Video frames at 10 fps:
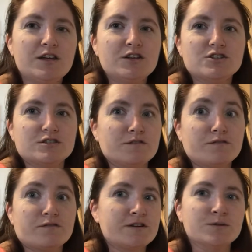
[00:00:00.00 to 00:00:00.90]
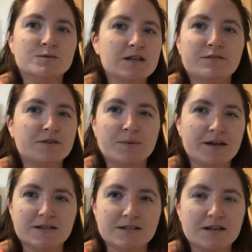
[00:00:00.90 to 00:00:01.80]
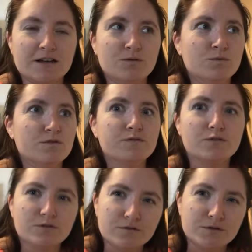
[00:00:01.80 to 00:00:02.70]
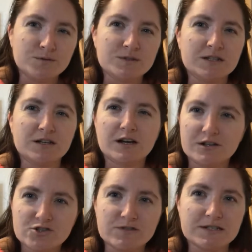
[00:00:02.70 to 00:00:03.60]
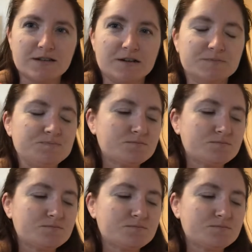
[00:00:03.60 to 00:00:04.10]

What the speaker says: just the frills everywhere, and all the florals and the country style.